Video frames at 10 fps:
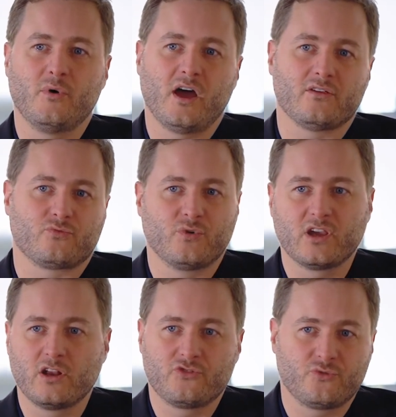about
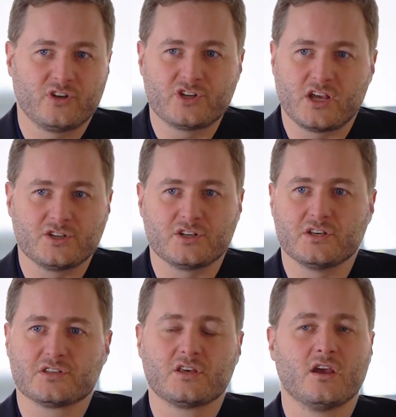regulatory
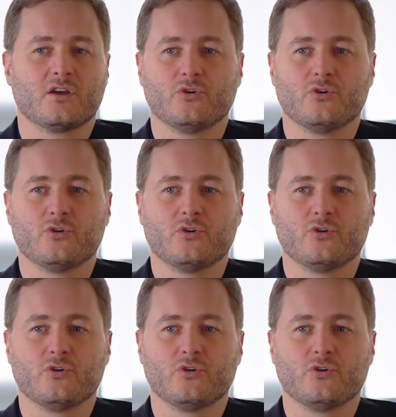changes,